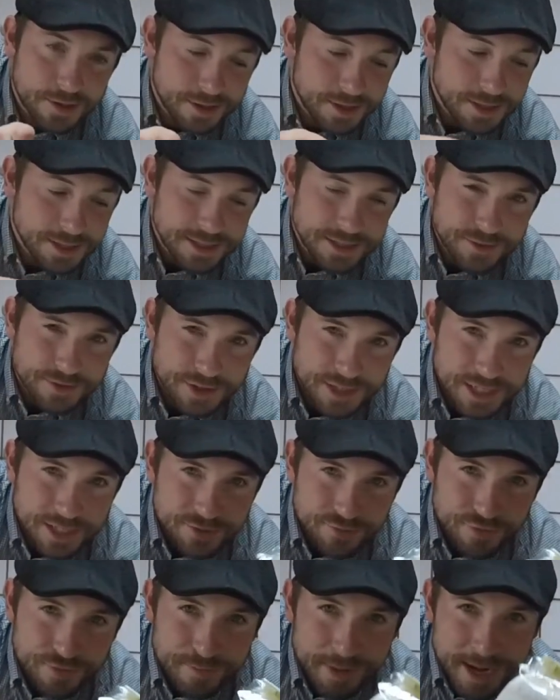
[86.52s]
This,
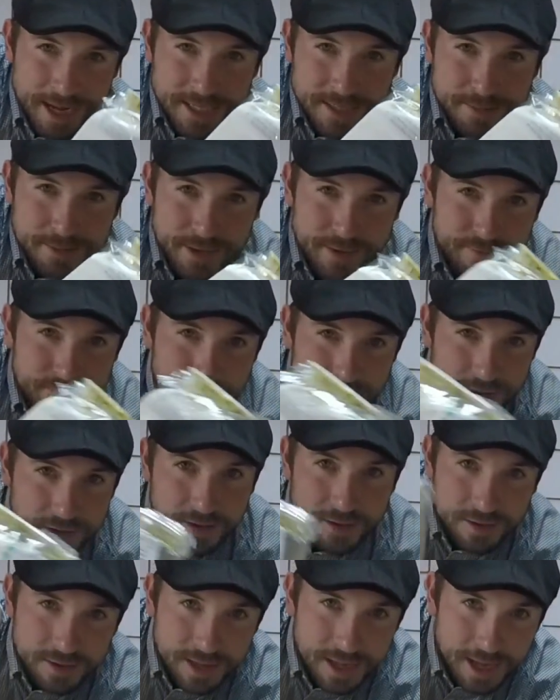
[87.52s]
this reminds me of
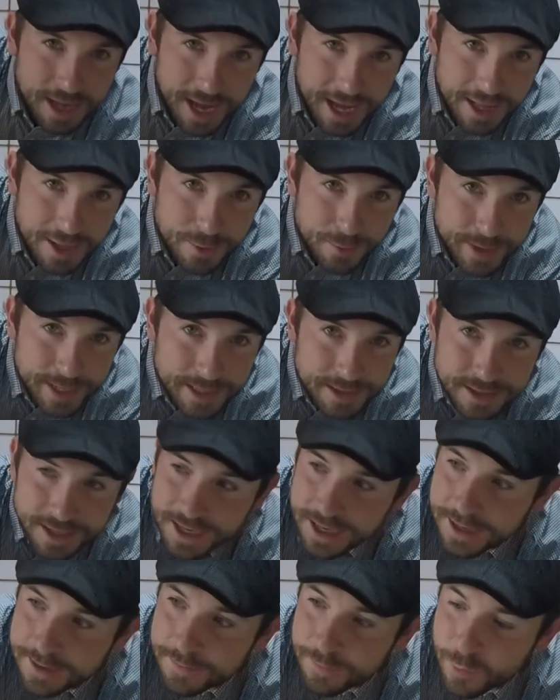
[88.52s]
the that Halloween
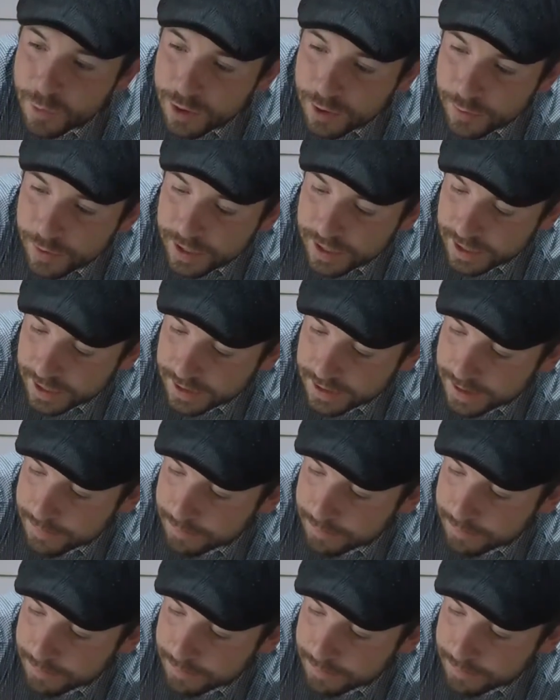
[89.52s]
time where we had